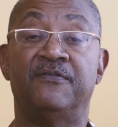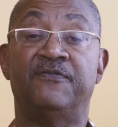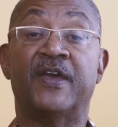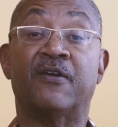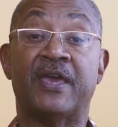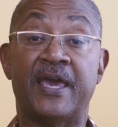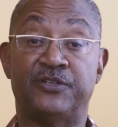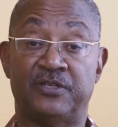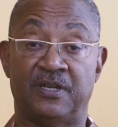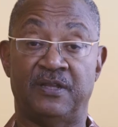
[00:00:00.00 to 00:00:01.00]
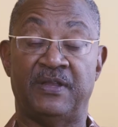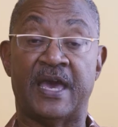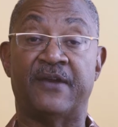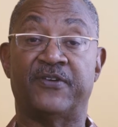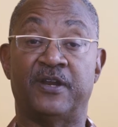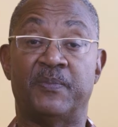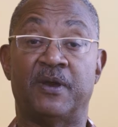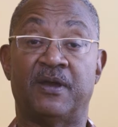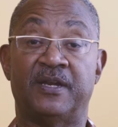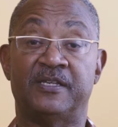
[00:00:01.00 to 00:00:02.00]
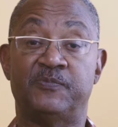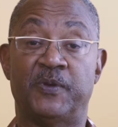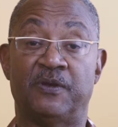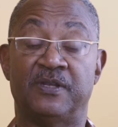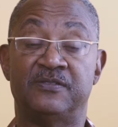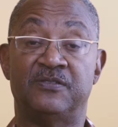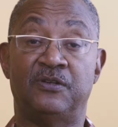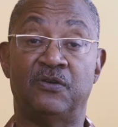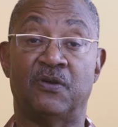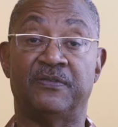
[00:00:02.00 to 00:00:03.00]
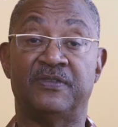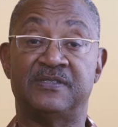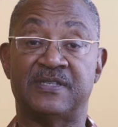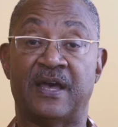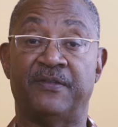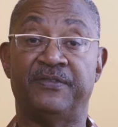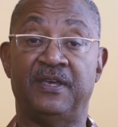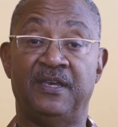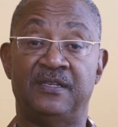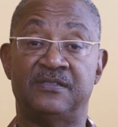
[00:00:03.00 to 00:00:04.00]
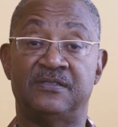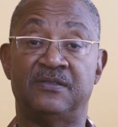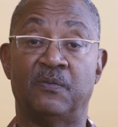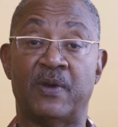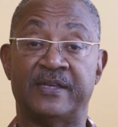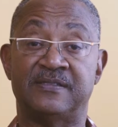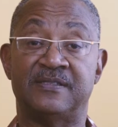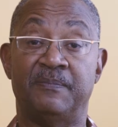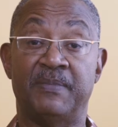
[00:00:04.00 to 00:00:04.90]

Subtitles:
variation in the African American experience, the North, the South, the East, the West, the